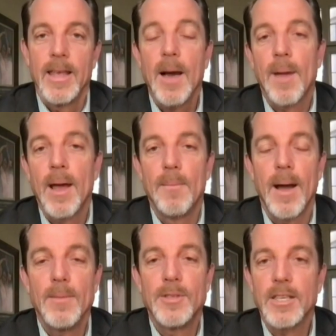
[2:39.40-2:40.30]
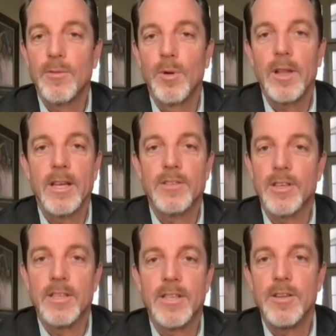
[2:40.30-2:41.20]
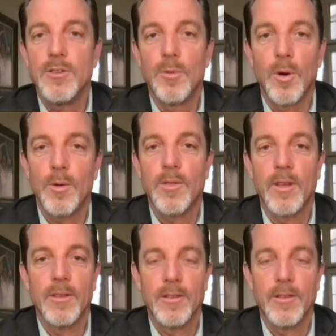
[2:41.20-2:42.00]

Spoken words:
my objective really is to continue to work with